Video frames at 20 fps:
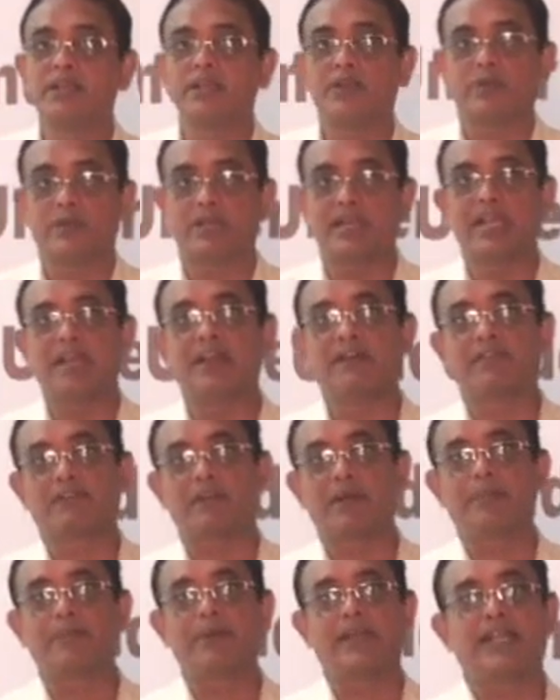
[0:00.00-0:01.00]
You can have
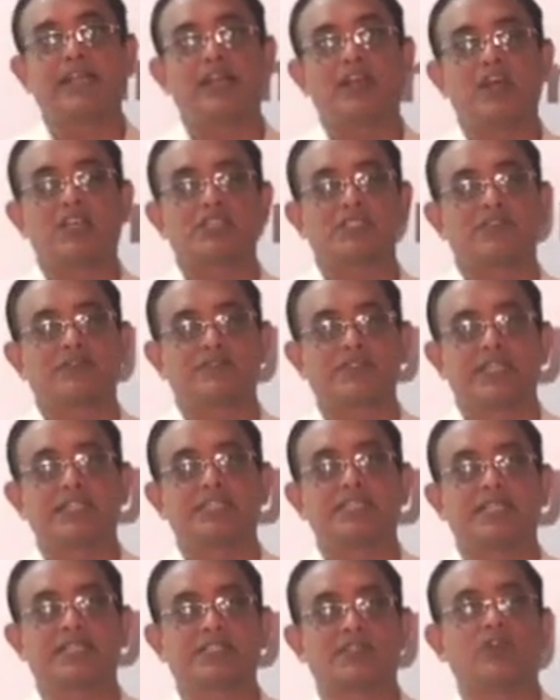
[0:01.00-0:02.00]
complete loss of
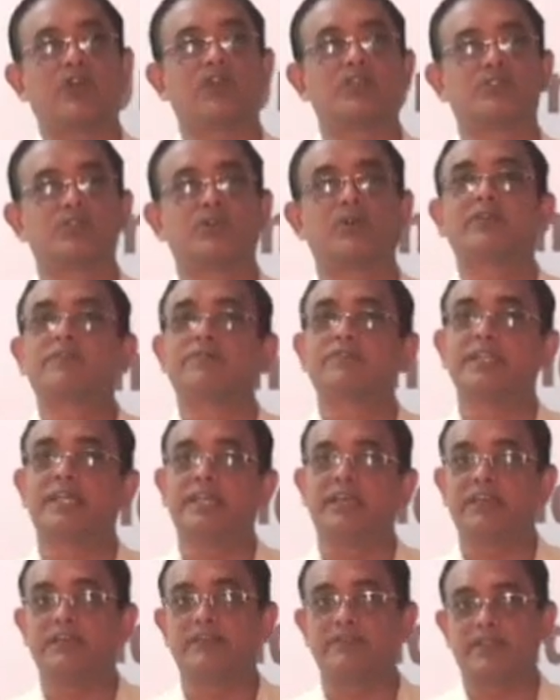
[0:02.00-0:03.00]
sensation also
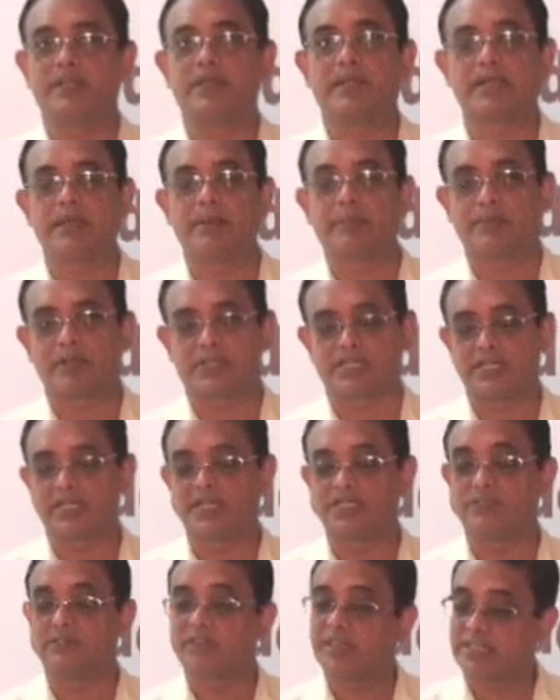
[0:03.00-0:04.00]
if the compression
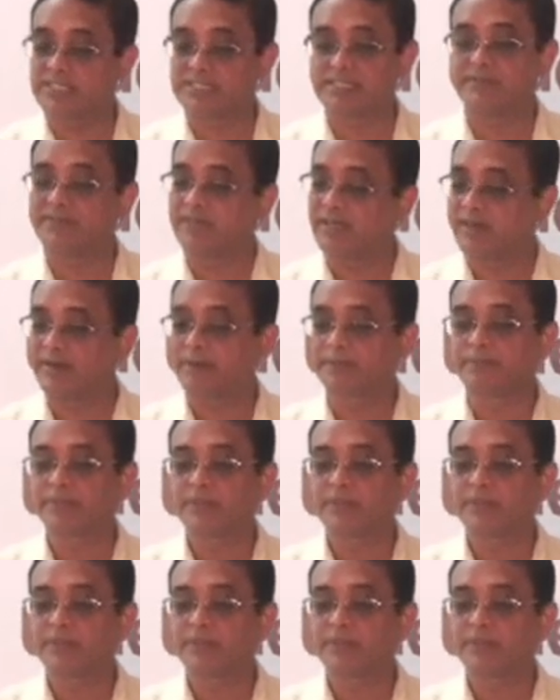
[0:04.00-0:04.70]
is very severe.